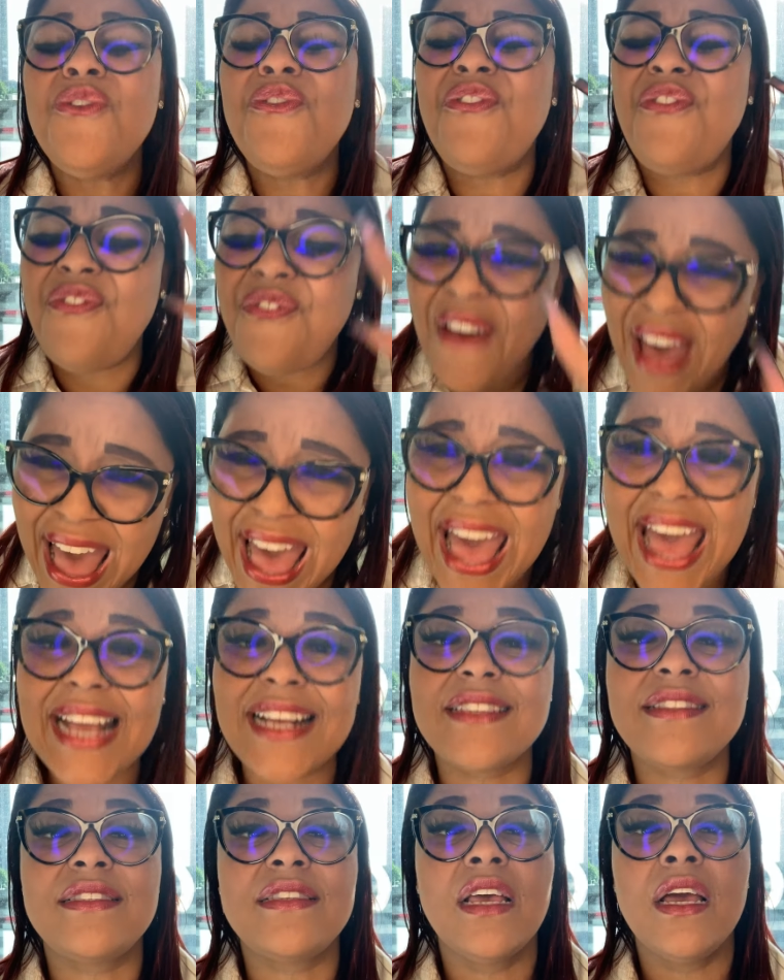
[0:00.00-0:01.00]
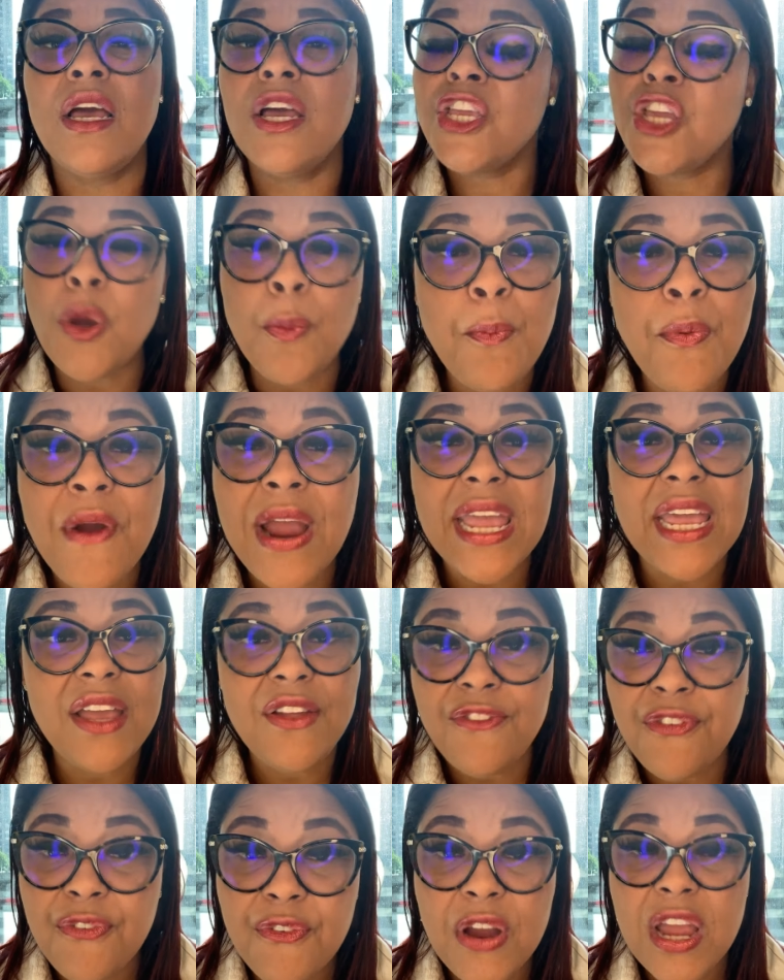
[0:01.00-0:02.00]
Facts. You're
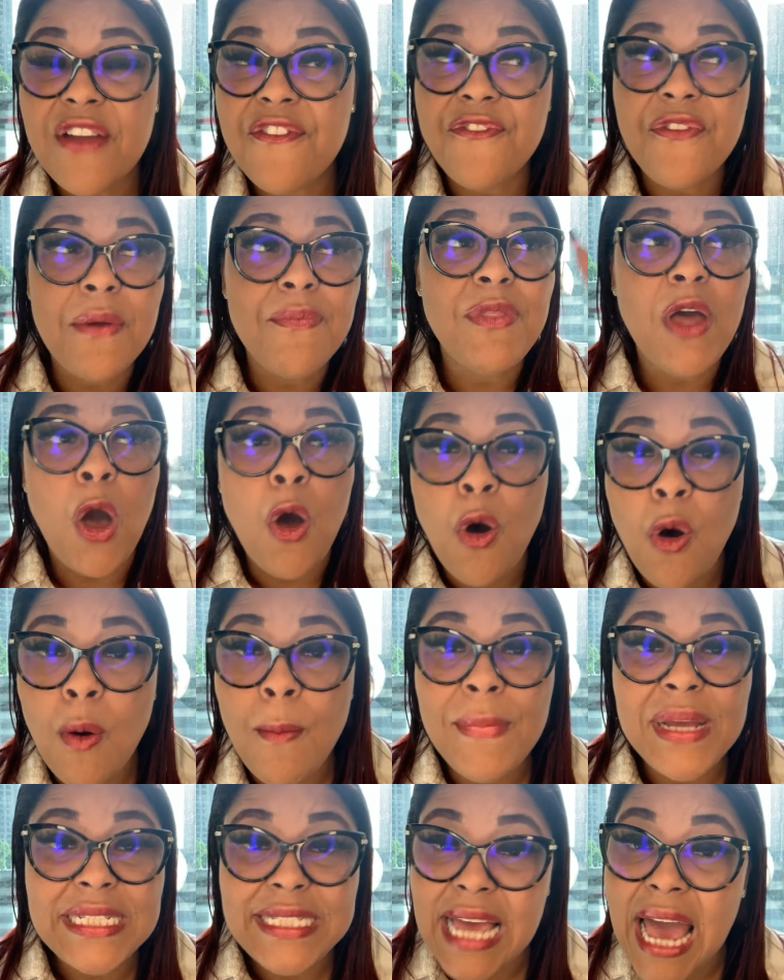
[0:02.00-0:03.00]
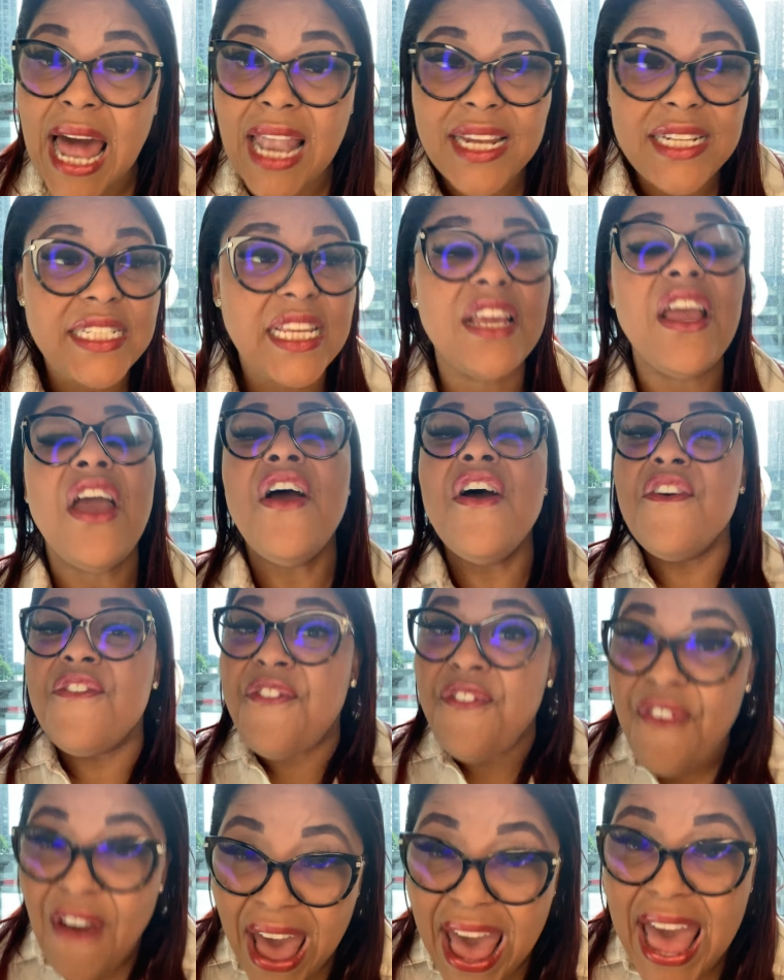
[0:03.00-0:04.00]
breaking free from the old mentality.
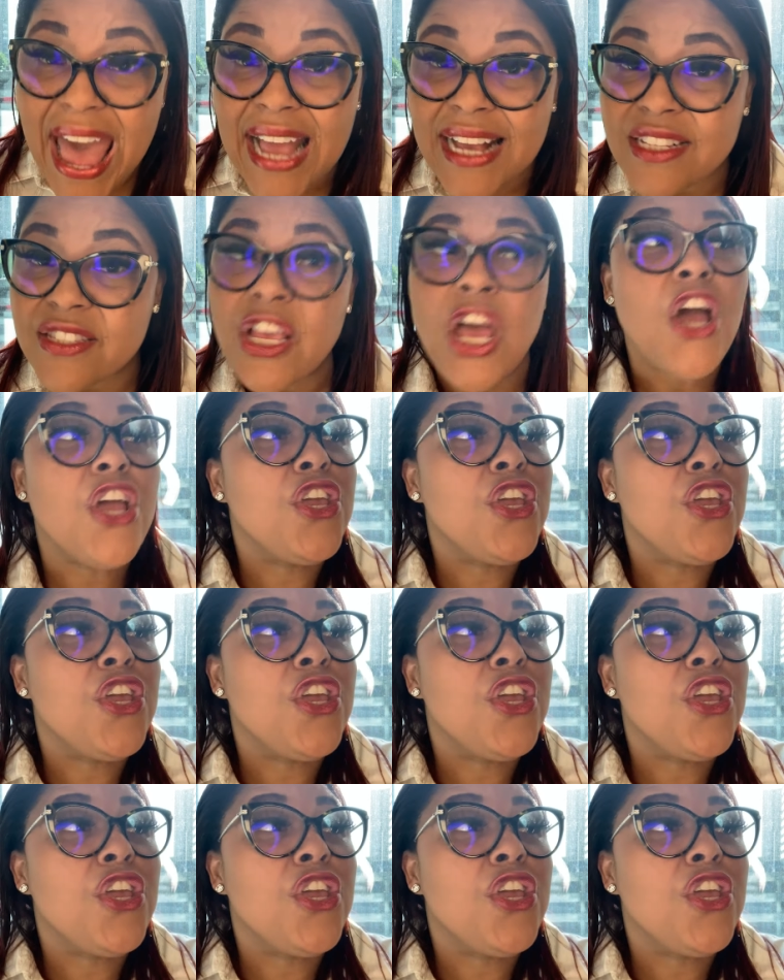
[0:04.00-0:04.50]
Facts.